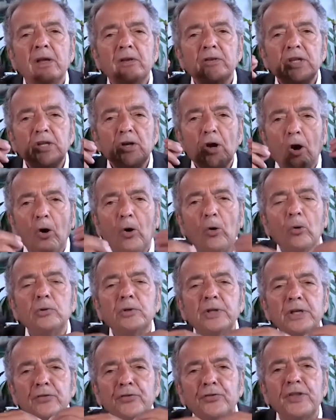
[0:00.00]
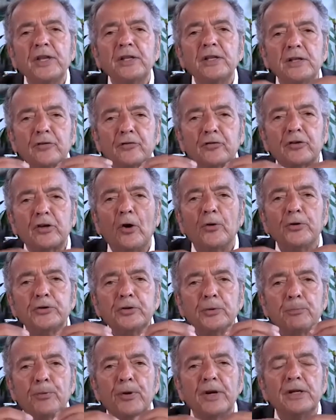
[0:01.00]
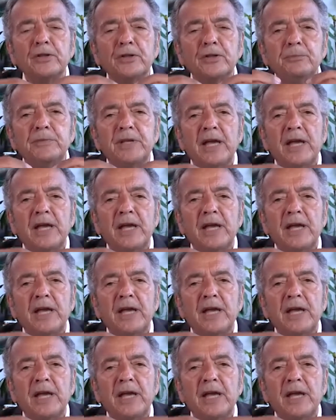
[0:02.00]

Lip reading: The only thing that's going to bring them